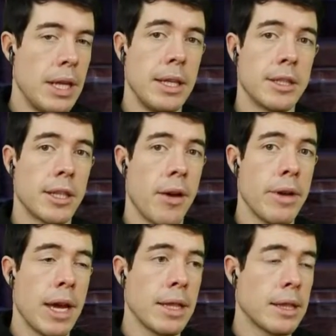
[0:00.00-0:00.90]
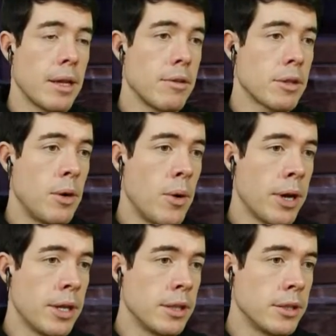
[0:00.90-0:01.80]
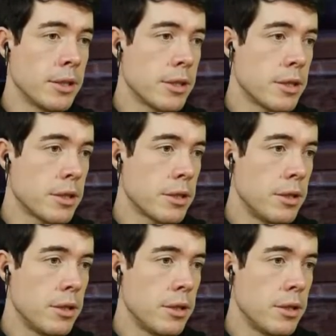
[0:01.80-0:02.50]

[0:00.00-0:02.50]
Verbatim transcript: Let's go and get those coins.